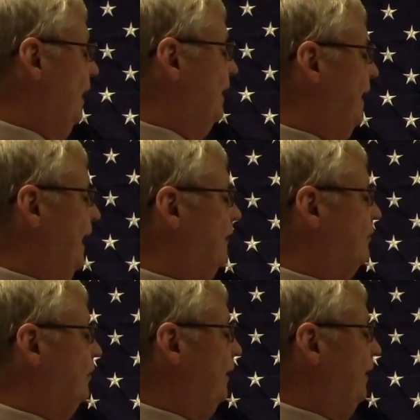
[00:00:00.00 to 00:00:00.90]

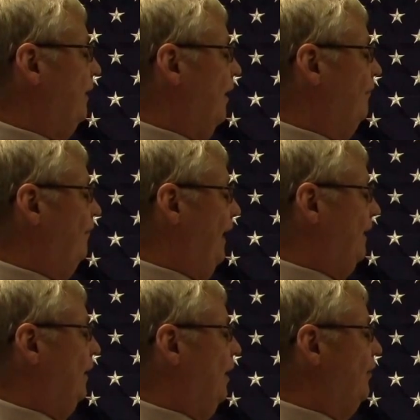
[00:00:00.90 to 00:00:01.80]
negatively
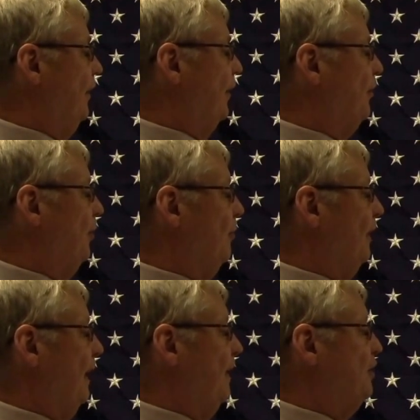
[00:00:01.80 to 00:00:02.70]
affect the
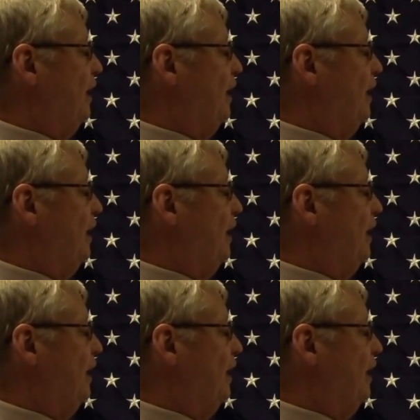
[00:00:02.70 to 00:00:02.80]
accumulated